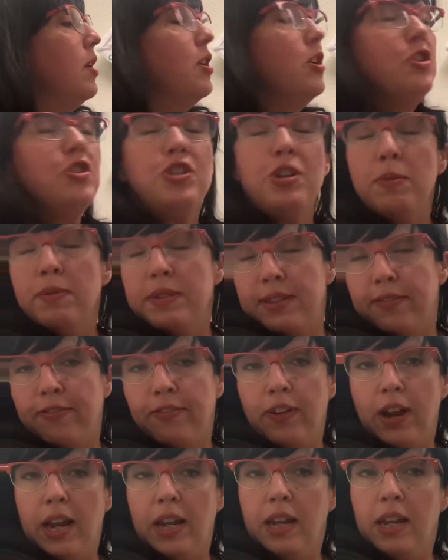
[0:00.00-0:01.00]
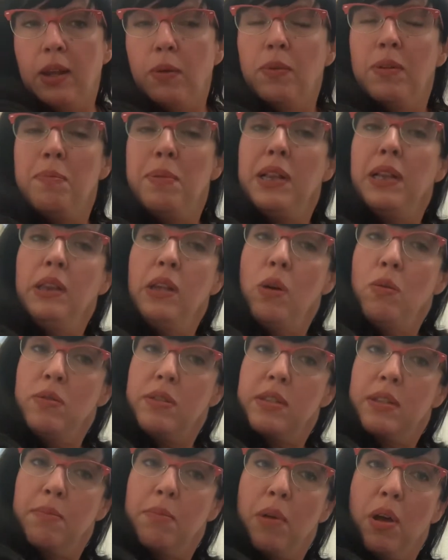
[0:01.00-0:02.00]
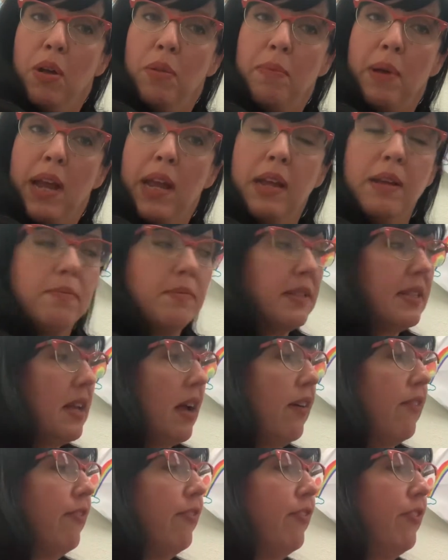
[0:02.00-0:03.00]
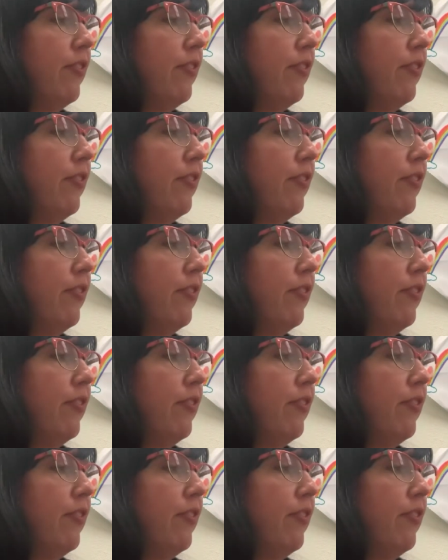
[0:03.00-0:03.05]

She was afraid he would be lonesome all by himself.